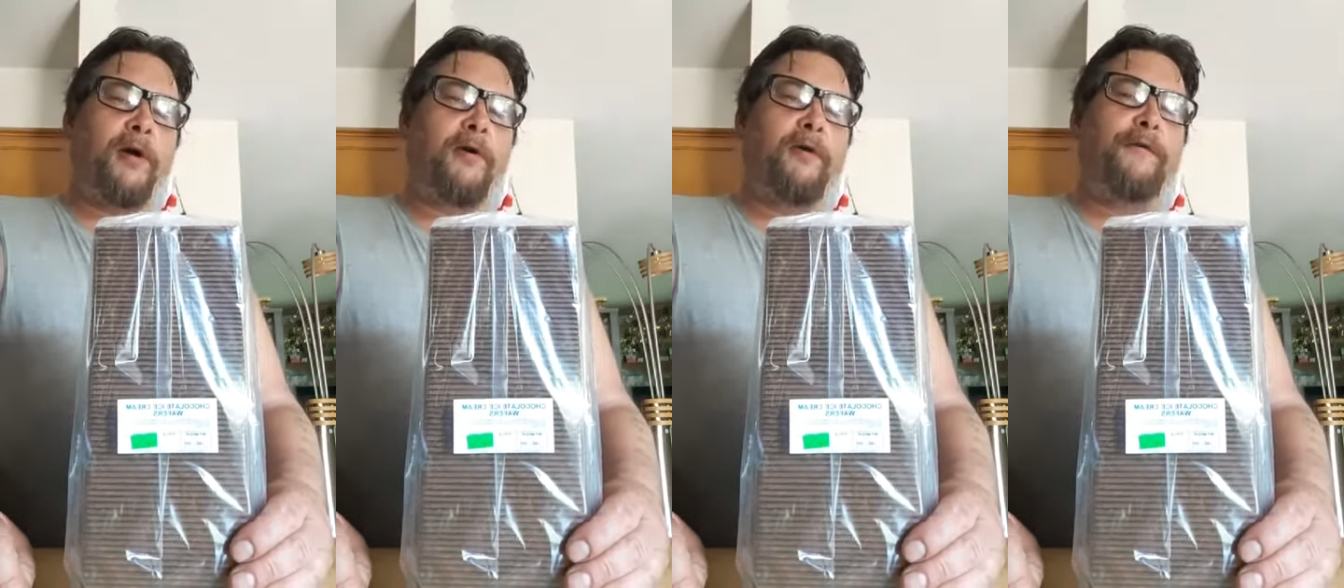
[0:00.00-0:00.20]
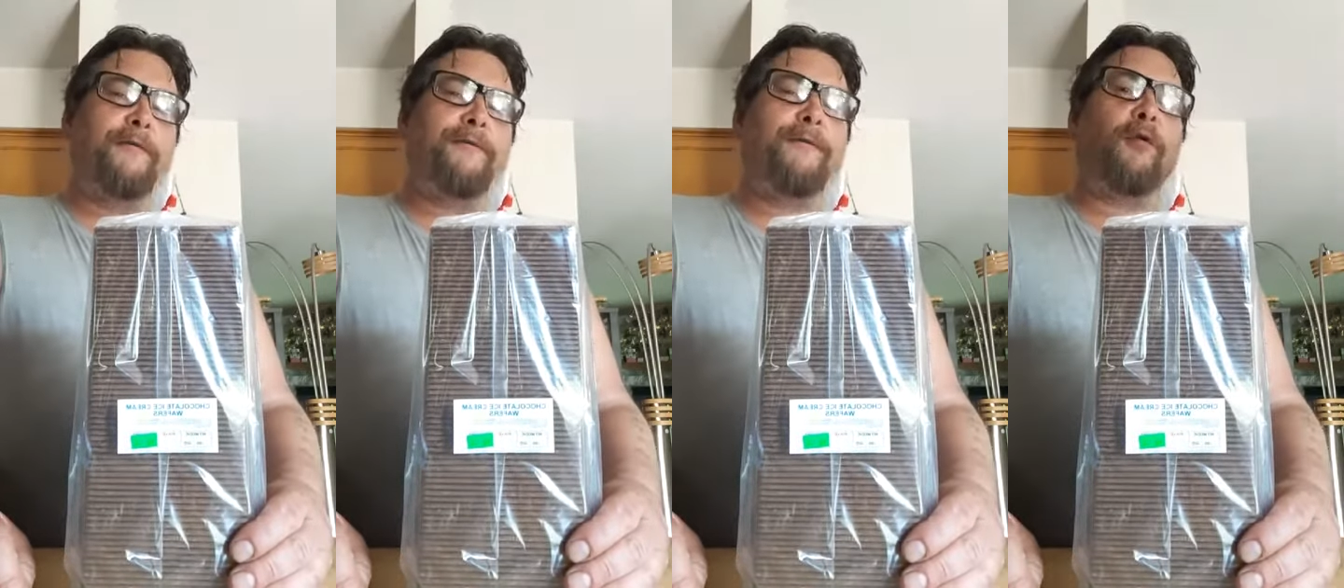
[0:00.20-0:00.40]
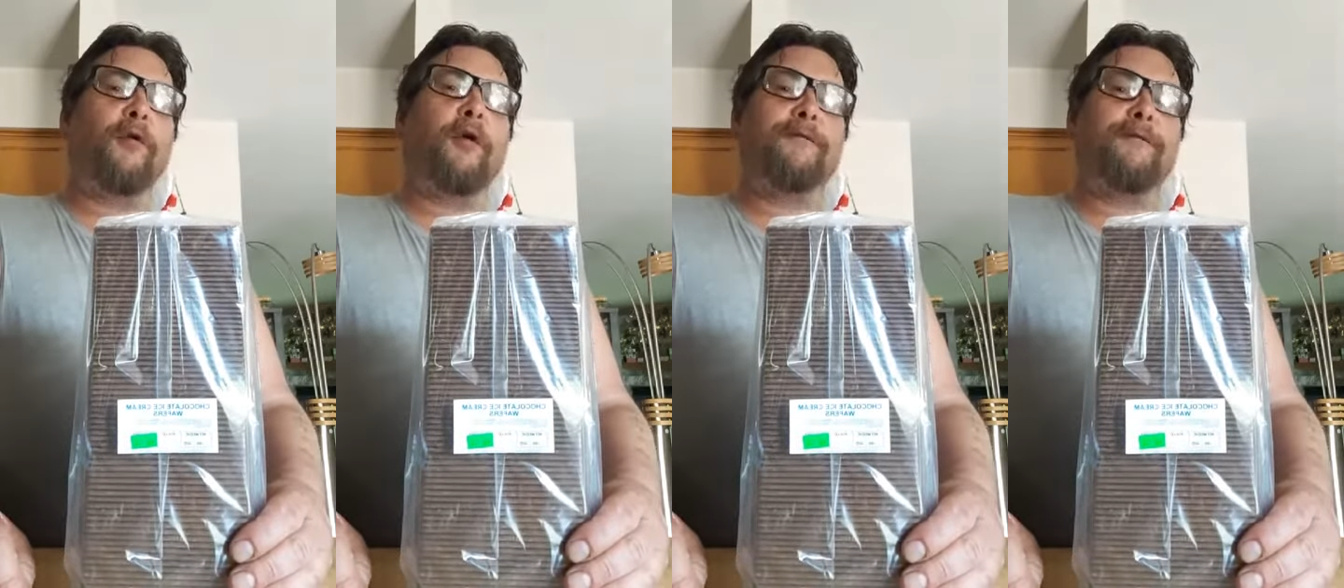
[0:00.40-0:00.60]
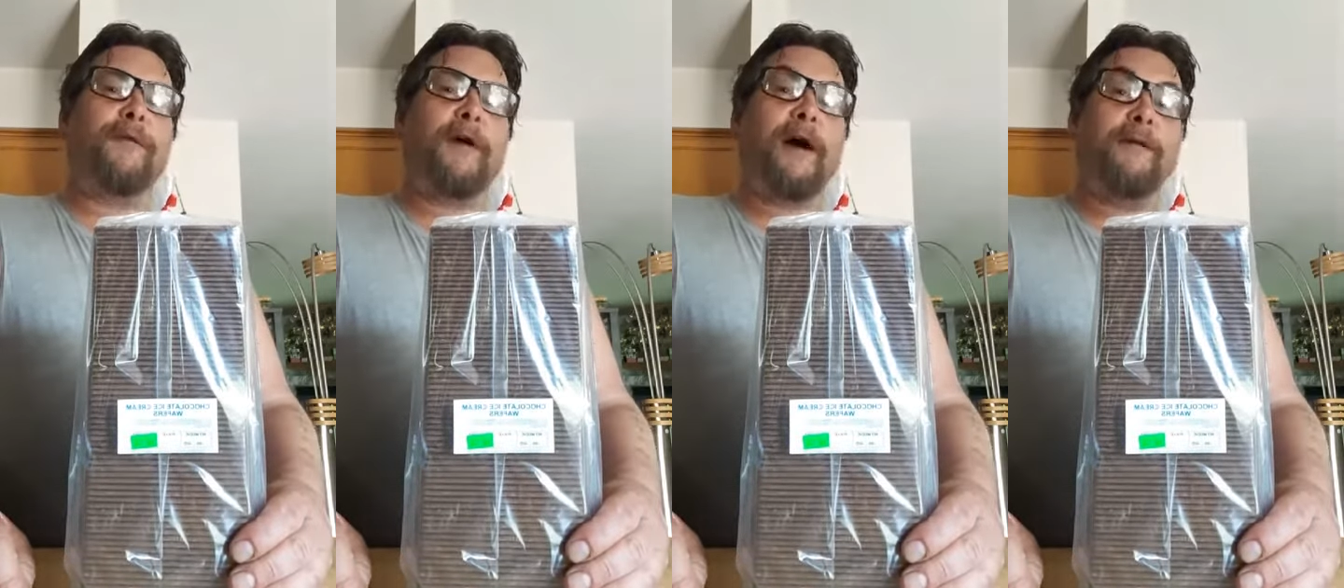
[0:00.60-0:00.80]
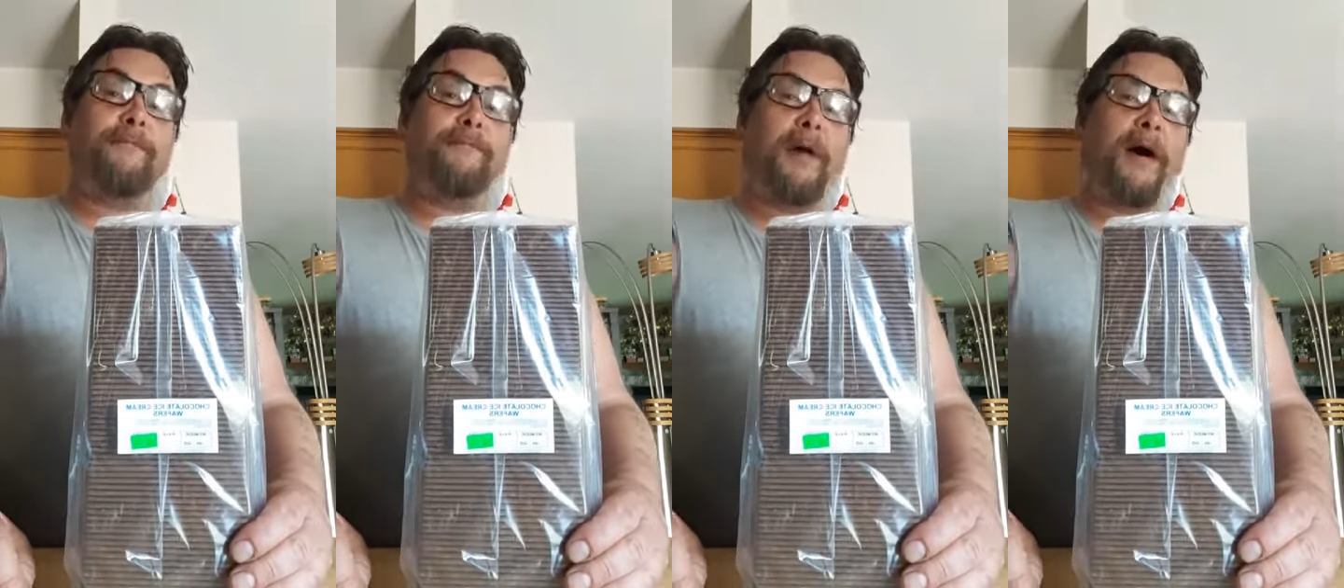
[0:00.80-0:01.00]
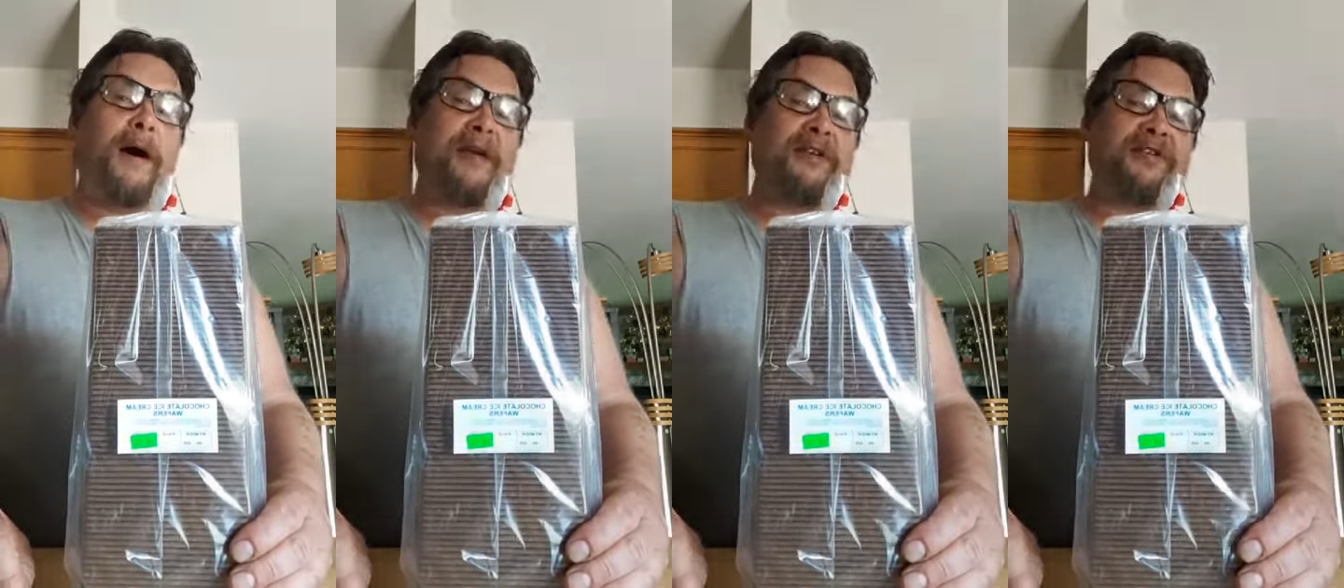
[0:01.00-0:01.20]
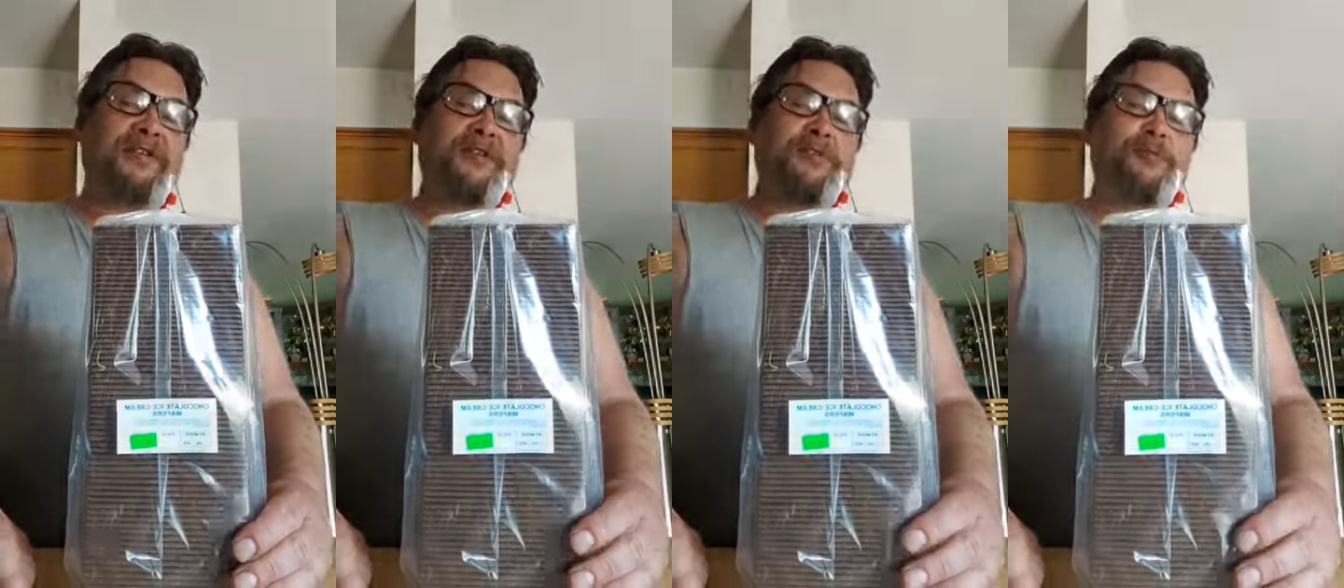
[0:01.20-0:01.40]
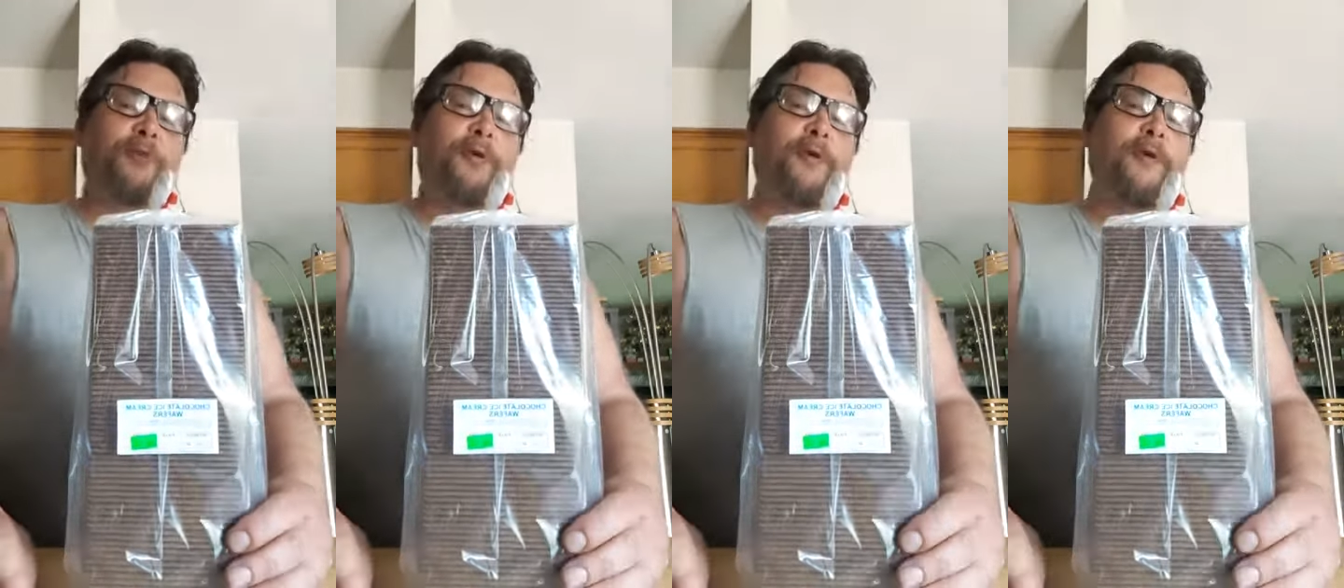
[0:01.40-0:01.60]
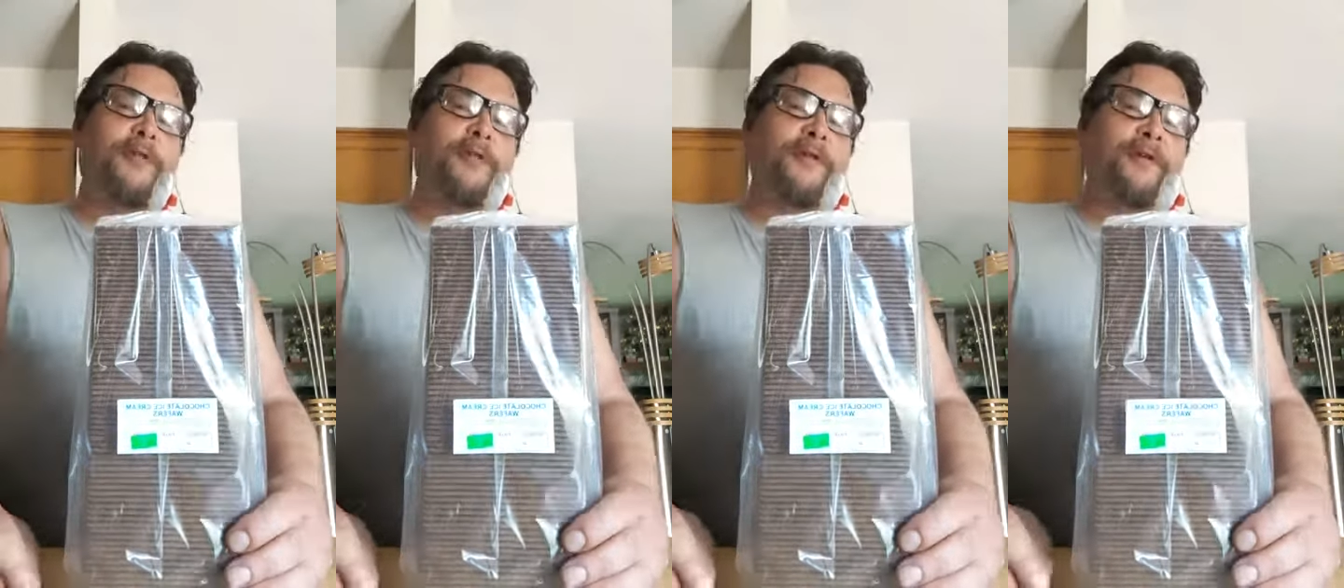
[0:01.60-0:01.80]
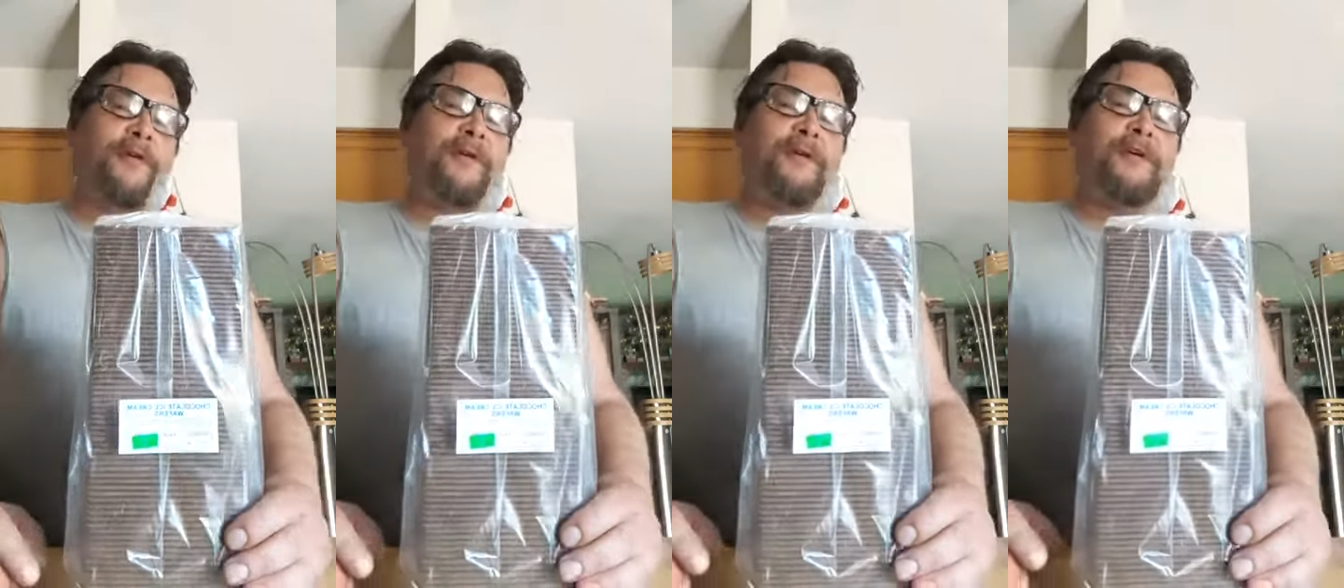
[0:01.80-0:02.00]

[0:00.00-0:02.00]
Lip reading: good 4 or 5 boxes worth.